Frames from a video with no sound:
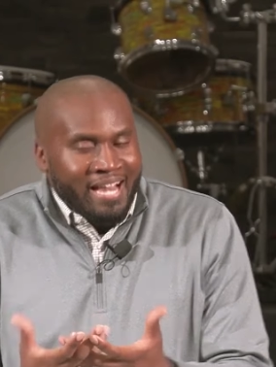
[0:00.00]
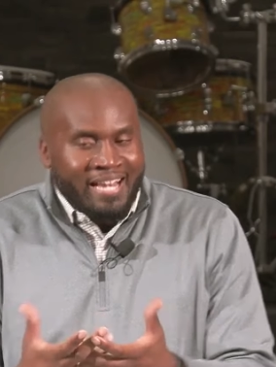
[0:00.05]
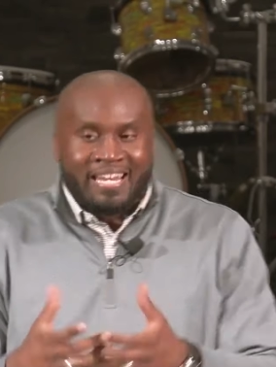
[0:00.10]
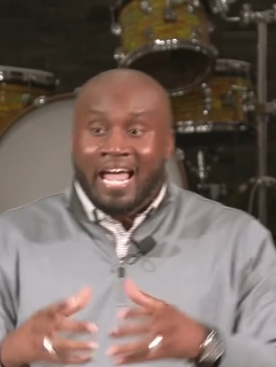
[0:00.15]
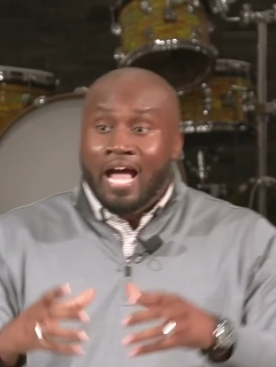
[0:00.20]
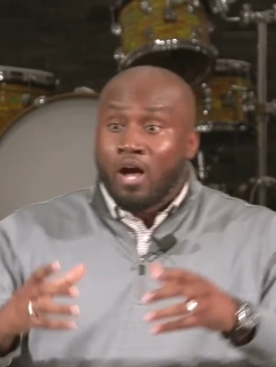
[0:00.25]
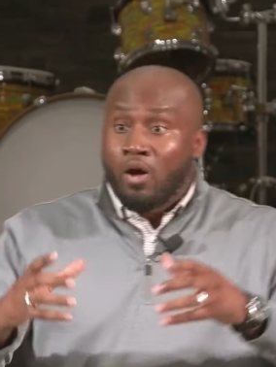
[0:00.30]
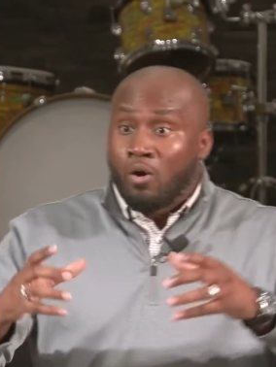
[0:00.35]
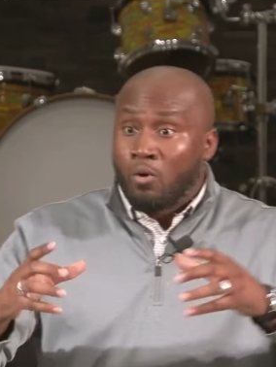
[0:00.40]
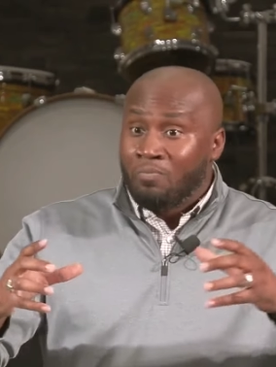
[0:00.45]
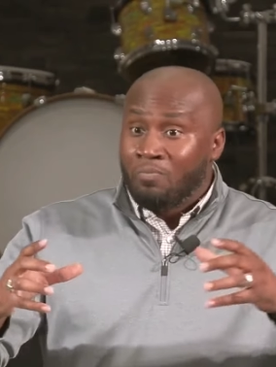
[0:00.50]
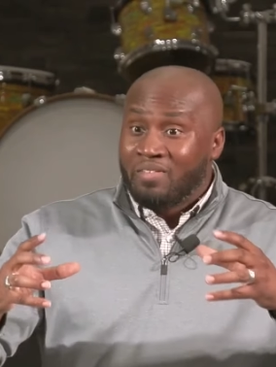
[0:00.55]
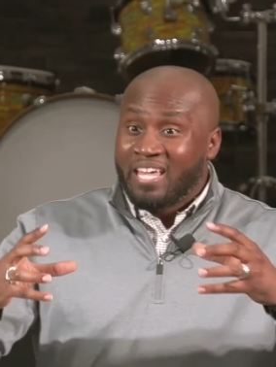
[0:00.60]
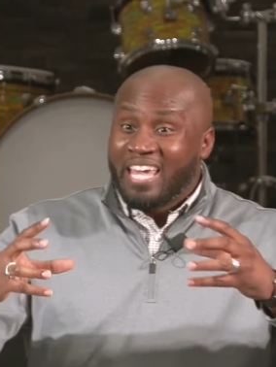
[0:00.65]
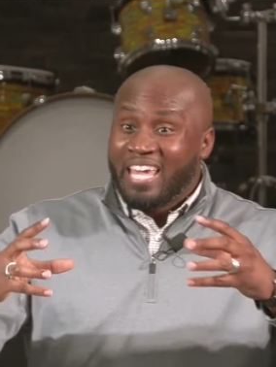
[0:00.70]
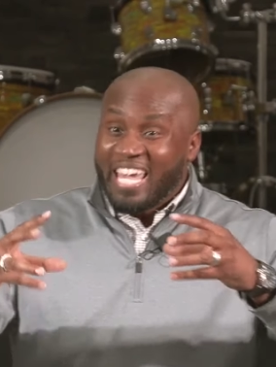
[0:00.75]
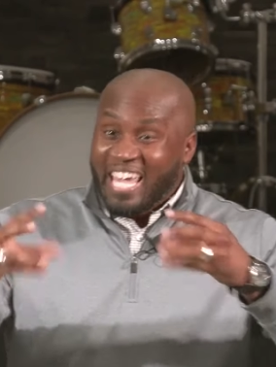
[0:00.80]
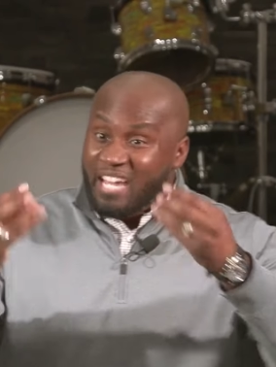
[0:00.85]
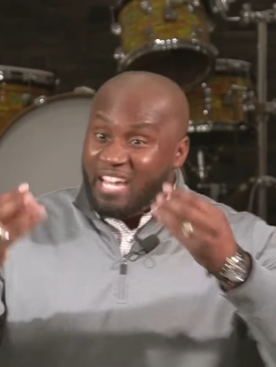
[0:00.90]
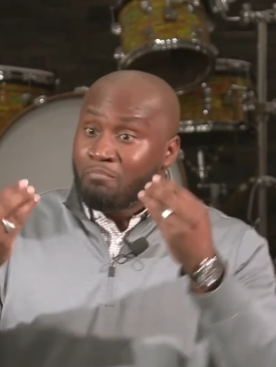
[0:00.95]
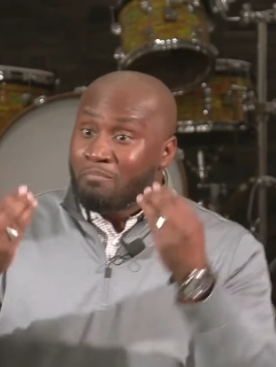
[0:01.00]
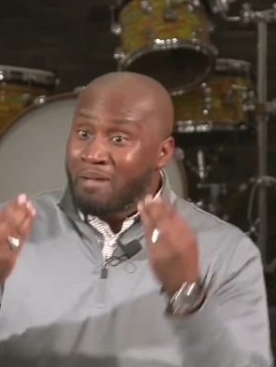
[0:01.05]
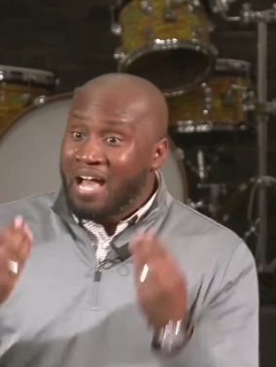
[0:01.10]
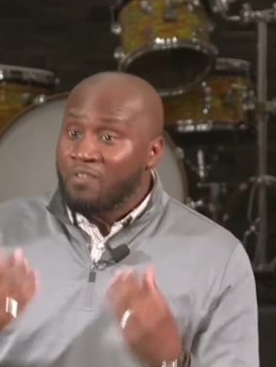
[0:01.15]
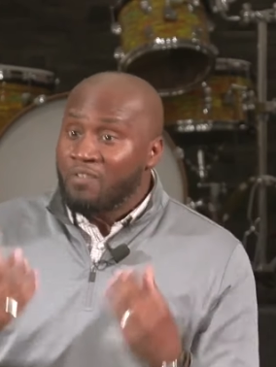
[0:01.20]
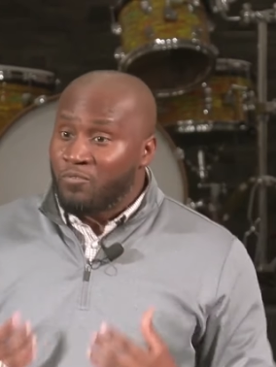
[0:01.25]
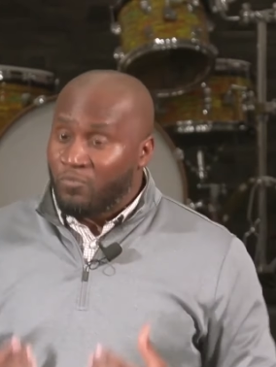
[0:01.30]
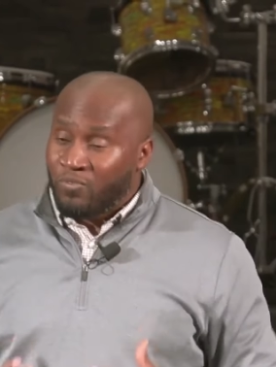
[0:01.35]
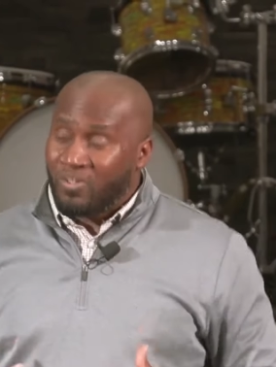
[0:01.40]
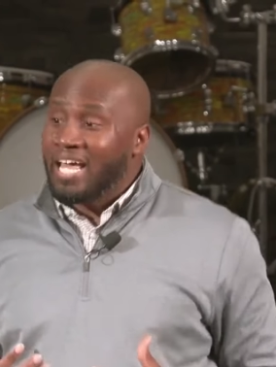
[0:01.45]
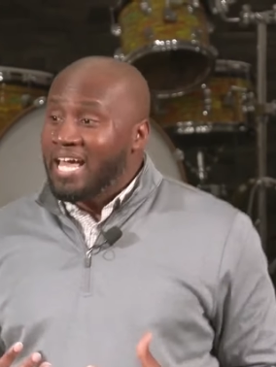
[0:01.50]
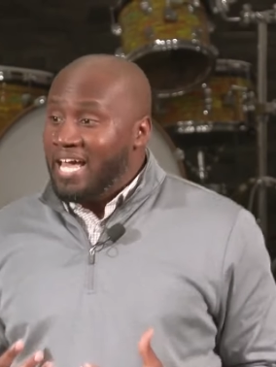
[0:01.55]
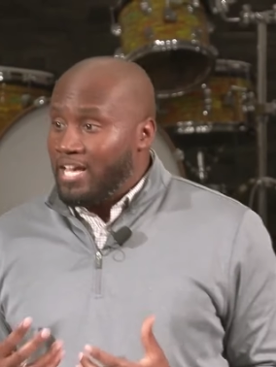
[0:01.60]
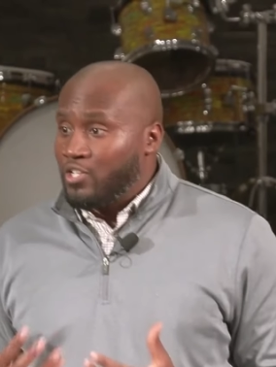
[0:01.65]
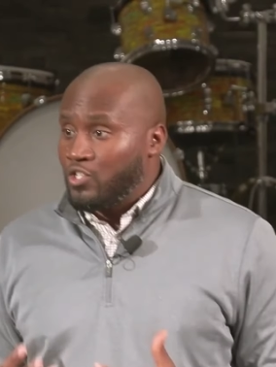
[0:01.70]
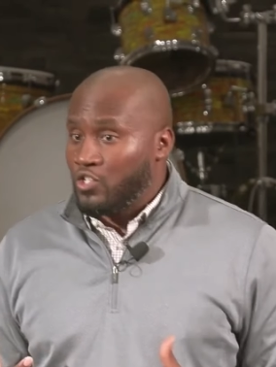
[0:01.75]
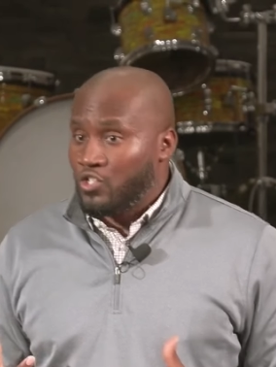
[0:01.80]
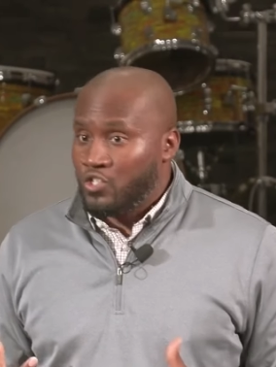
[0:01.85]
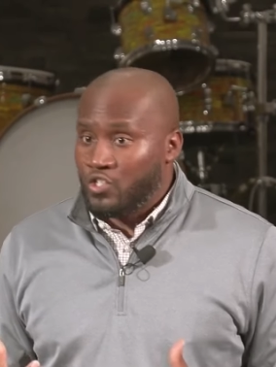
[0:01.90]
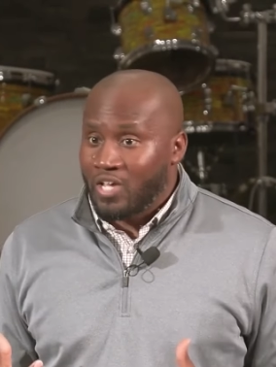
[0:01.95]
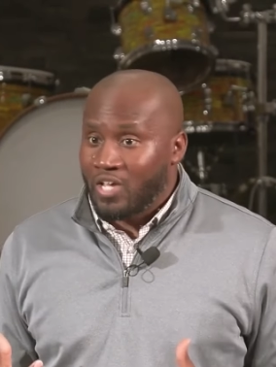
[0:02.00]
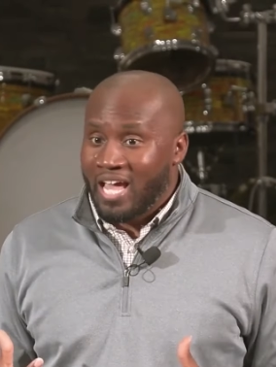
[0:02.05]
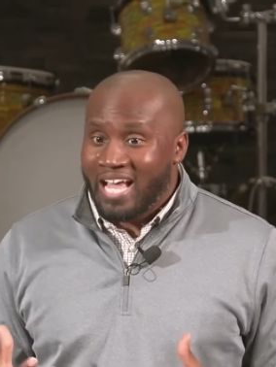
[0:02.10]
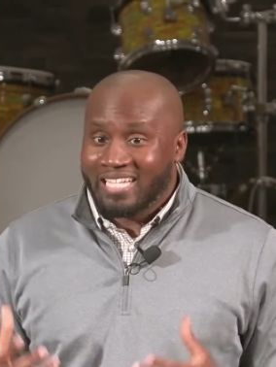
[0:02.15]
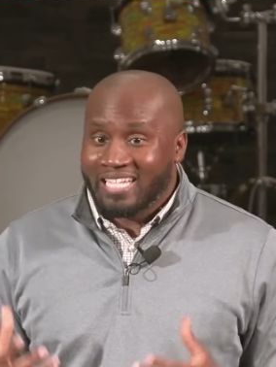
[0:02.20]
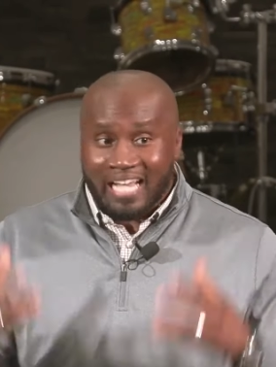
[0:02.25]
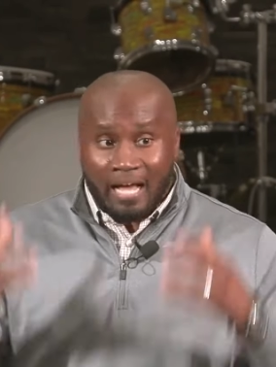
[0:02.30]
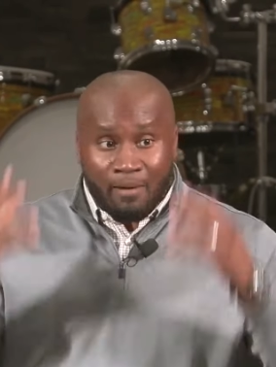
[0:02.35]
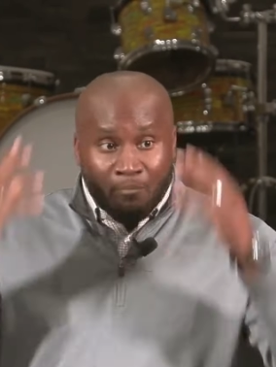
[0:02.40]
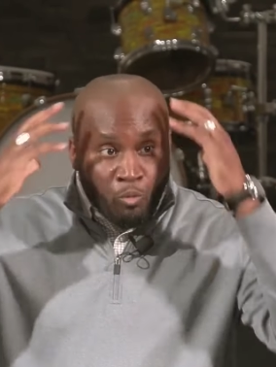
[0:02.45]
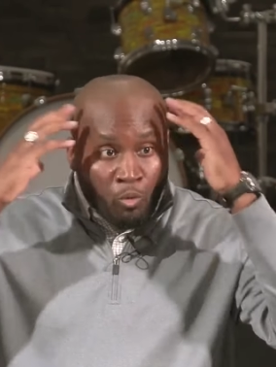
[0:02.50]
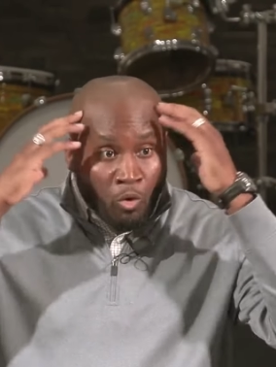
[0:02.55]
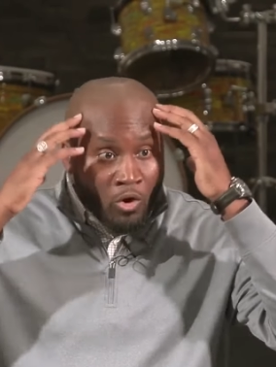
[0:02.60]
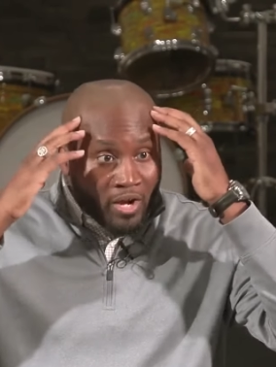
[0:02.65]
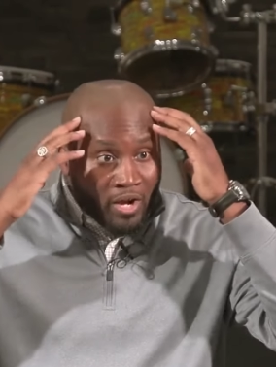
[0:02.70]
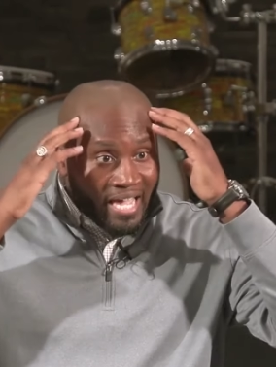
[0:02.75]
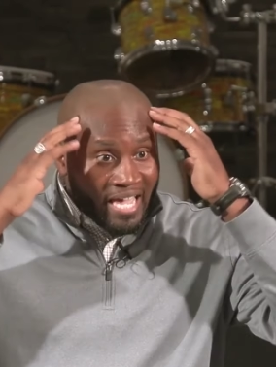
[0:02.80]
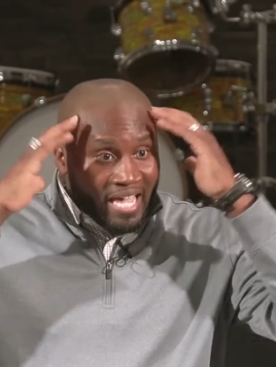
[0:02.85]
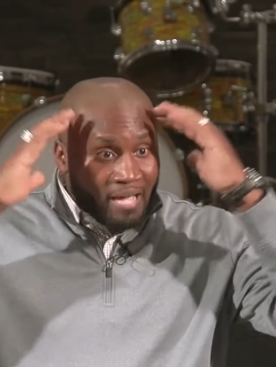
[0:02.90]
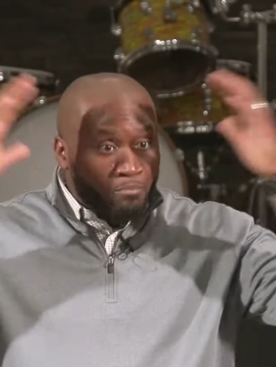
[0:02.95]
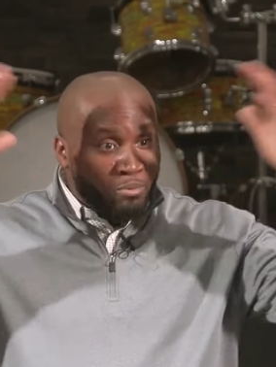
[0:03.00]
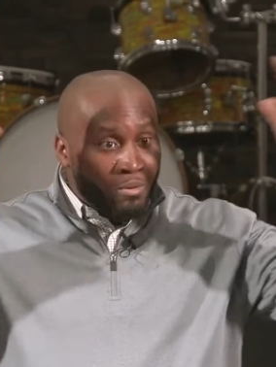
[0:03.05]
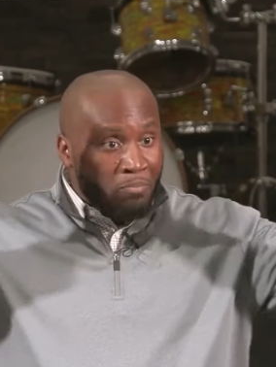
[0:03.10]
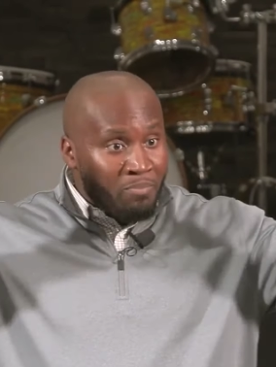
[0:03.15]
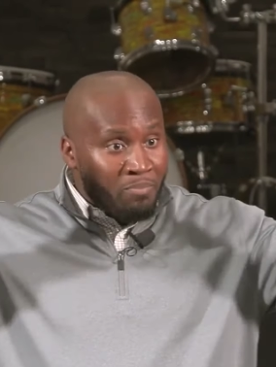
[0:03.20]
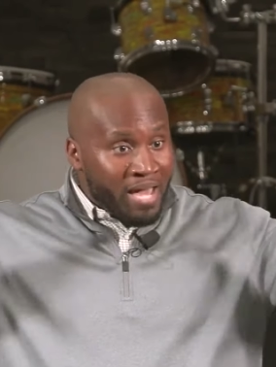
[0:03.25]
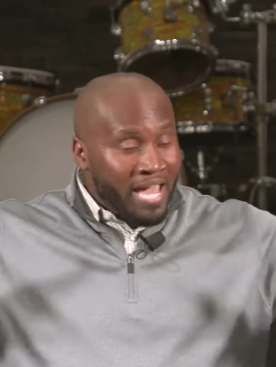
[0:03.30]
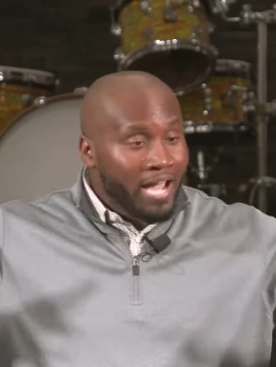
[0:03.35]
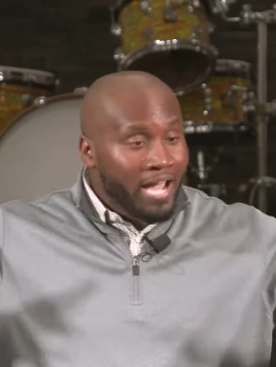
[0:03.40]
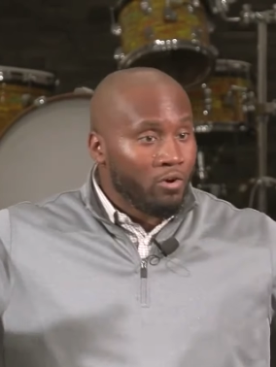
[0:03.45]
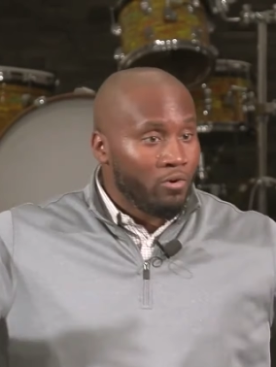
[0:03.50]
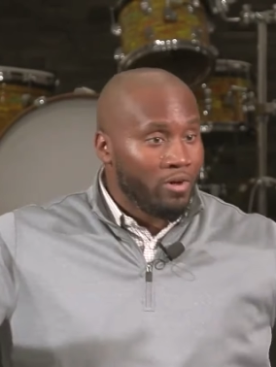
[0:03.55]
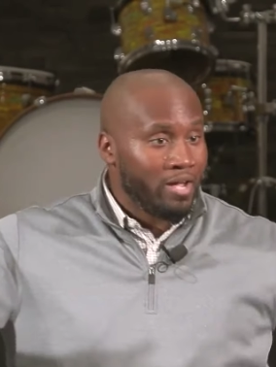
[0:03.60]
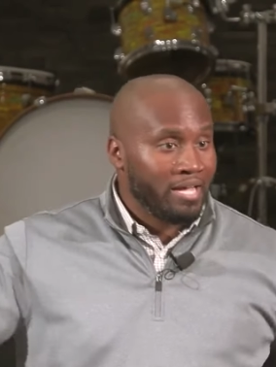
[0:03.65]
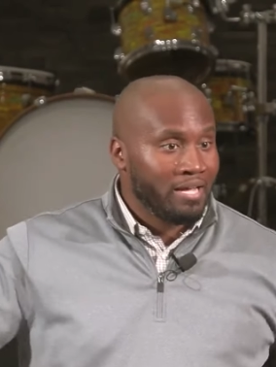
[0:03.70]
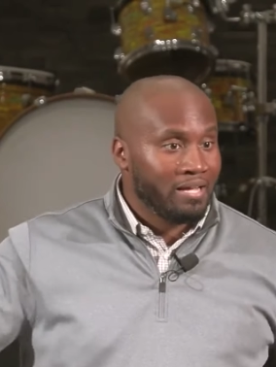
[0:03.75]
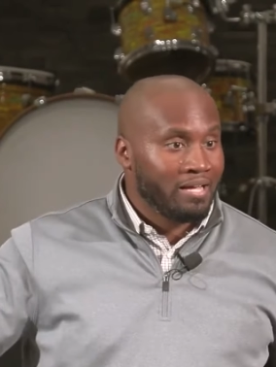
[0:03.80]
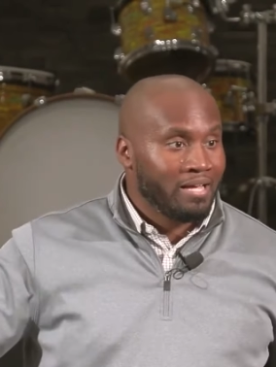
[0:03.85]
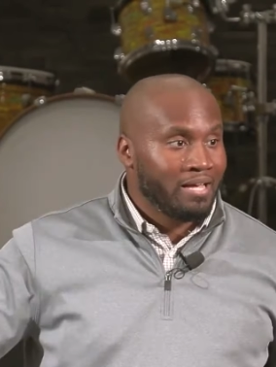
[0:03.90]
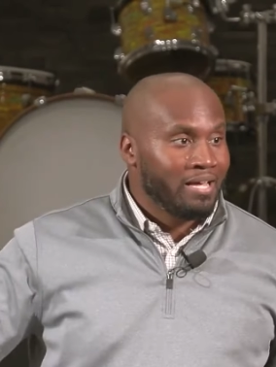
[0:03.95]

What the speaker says: Now, in my flesh, as I'm working and preparing,